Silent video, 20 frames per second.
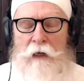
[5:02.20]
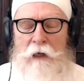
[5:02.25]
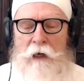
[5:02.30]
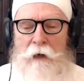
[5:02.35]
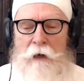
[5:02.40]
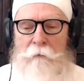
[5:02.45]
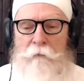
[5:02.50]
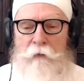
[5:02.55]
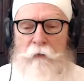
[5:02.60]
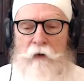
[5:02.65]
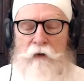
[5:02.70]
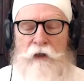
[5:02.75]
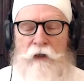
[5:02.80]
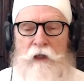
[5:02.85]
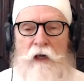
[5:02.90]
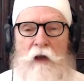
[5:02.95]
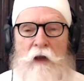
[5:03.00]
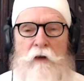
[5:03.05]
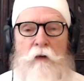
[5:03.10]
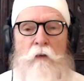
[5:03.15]
There's another
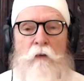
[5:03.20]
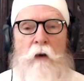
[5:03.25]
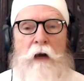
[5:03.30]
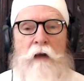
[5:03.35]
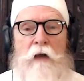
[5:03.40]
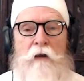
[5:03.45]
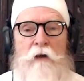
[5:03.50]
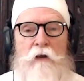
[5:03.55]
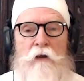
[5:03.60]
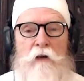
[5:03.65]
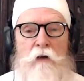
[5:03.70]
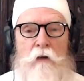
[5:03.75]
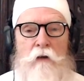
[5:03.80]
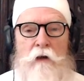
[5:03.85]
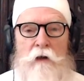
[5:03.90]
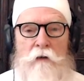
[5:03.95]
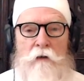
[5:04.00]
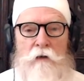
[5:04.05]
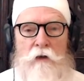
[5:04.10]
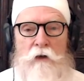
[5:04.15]
way that you can
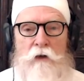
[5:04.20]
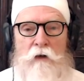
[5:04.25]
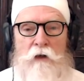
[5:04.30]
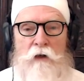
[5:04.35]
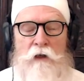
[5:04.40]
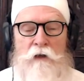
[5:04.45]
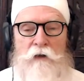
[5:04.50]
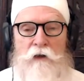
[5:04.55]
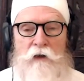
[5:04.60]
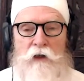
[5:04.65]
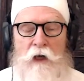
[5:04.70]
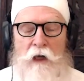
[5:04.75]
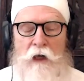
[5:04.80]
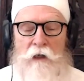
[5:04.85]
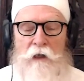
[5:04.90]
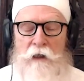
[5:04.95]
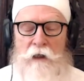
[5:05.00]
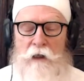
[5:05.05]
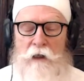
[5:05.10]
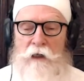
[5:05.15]
do this
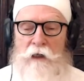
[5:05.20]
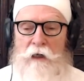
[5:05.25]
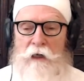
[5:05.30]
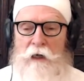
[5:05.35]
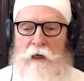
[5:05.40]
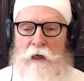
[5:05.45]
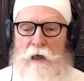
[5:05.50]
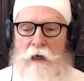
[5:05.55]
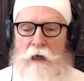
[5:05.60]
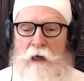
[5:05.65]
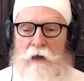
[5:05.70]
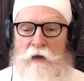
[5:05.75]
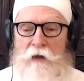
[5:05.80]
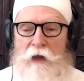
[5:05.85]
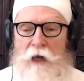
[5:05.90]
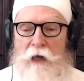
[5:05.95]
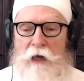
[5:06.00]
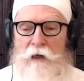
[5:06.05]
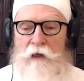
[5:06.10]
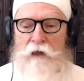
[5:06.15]
chanting, and that
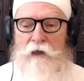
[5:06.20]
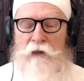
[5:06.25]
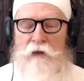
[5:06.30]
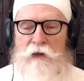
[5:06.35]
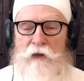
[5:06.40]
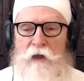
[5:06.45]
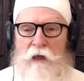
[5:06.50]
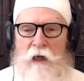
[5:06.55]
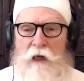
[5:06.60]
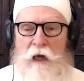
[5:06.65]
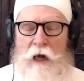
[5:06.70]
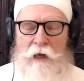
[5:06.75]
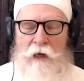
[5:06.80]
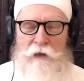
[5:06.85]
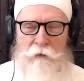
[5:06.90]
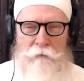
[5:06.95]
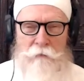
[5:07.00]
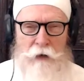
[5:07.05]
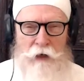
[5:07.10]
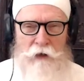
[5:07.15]
is as a
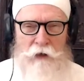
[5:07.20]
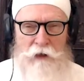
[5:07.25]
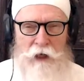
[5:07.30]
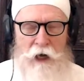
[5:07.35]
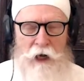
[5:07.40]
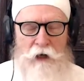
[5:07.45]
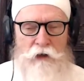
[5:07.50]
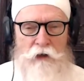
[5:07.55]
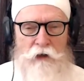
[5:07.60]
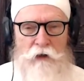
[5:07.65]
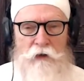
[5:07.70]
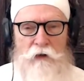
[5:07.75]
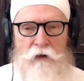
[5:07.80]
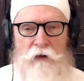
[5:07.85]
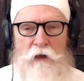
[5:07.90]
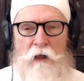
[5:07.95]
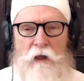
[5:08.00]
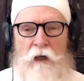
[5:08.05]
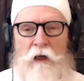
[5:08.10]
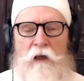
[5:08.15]
meditation
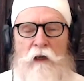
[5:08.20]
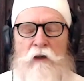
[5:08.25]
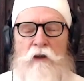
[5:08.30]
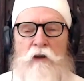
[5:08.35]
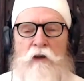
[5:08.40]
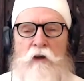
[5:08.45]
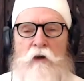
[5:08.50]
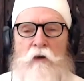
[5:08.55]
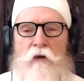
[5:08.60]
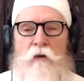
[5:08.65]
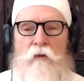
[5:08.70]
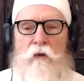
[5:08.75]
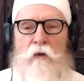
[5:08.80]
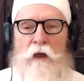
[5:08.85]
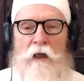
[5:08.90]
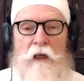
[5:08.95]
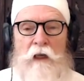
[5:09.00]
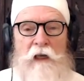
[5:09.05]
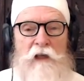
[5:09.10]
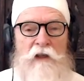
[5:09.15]
to
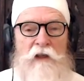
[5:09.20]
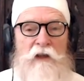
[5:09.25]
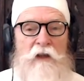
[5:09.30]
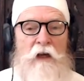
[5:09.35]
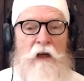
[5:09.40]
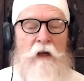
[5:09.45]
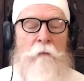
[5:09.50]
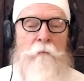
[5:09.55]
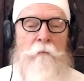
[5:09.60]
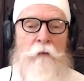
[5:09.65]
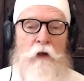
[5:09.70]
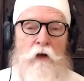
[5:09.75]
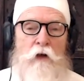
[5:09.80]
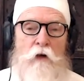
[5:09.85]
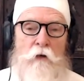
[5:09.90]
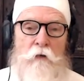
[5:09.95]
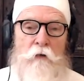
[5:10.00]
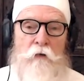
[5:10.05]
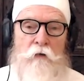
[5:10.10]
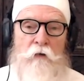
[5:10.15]
release your
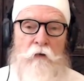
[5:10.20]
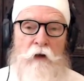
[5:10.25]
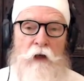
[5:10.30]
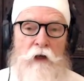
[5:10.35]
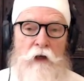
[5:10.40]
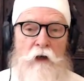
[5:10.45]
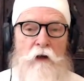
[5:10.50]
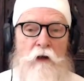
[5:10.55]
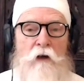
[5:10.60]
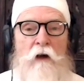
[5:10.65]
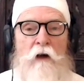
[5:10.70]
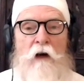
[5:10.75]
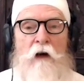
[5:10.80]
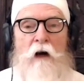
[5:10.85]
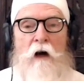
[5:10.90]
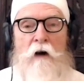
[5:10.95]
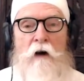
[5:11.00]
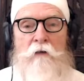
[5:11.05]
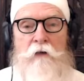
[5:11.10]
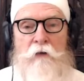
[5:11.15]
fear of
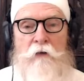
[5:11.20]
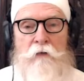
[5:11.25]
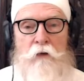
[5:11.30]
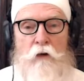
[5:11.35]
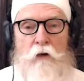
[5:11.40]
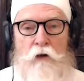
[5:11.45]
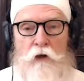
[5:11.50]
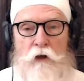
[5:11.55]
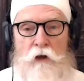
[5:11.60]
the future.